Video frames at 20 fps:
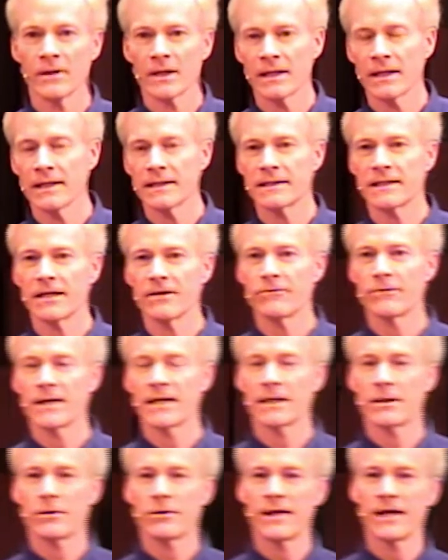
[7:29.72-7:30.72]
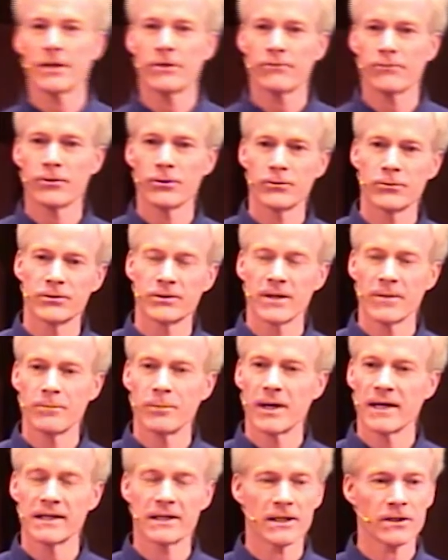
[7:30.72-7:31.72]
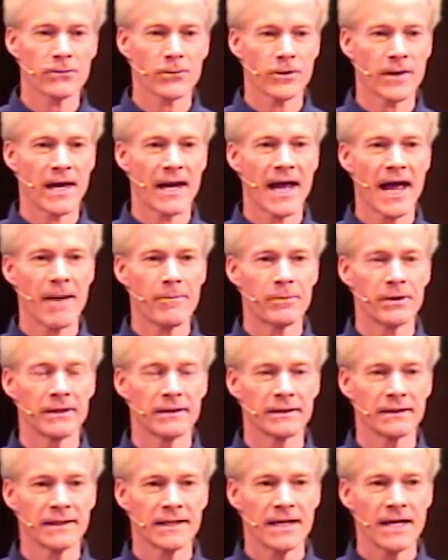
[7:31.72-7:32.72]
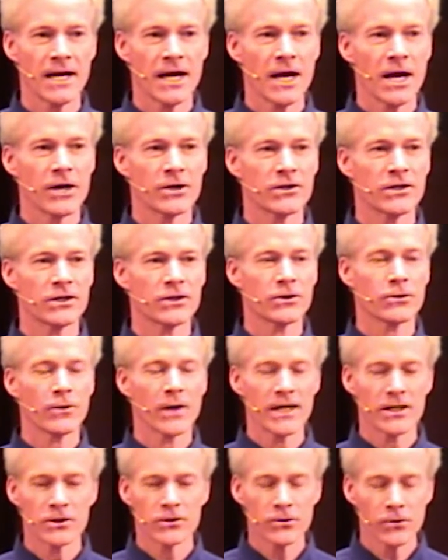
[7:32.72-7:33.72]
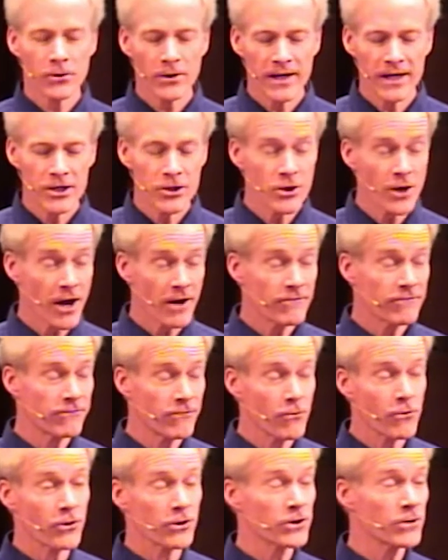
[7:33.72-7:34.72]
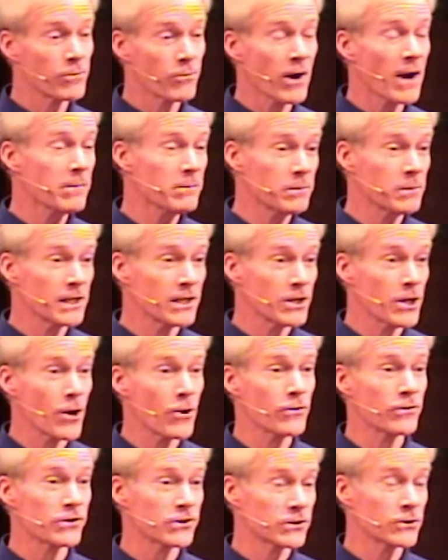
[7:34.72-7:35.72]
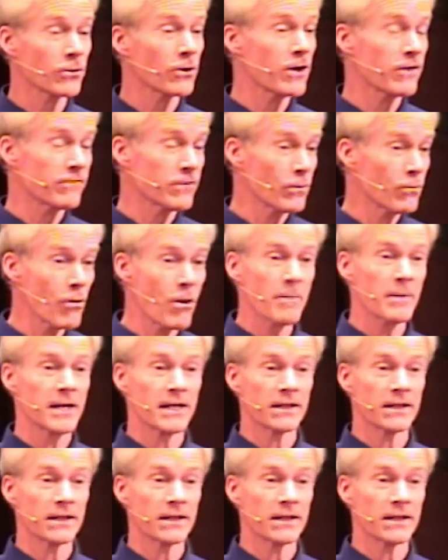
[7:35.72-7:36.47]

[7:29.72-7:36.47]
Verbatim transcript: Let's see if we can think through some places where that happened. There's this great story in John 4. You probably know the story of the woman